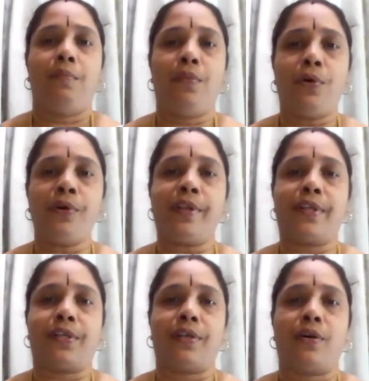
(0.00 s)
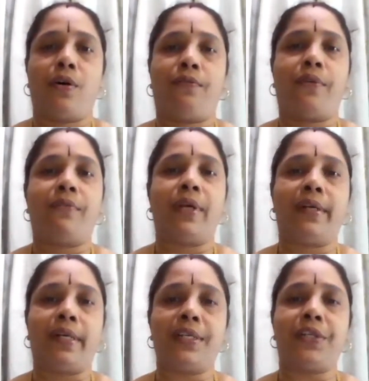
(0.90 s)
Most of our
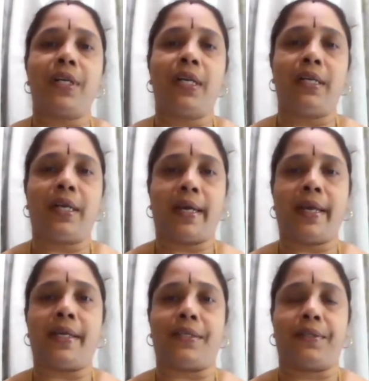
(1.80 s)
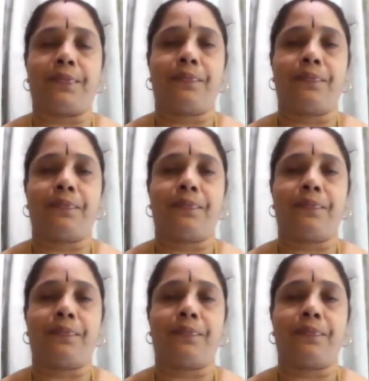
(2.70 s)
traditional diet,